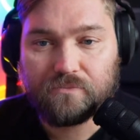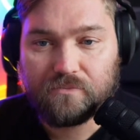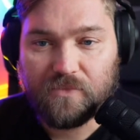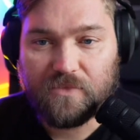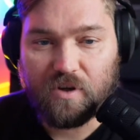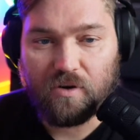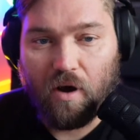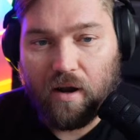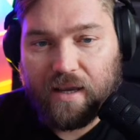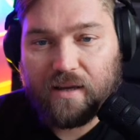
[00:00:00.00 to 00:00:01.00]
So
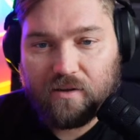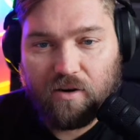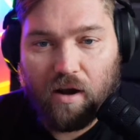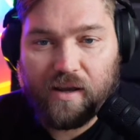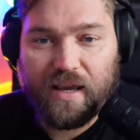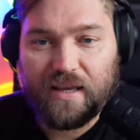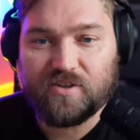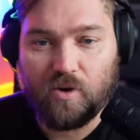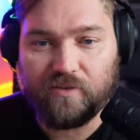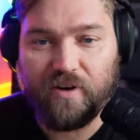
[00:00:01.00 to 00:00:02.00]
logging is
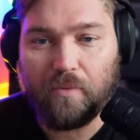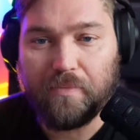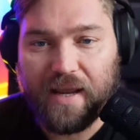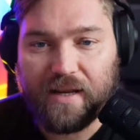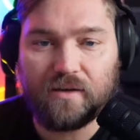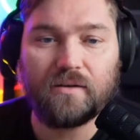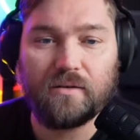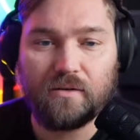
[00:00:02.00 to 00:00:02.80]
sort of our main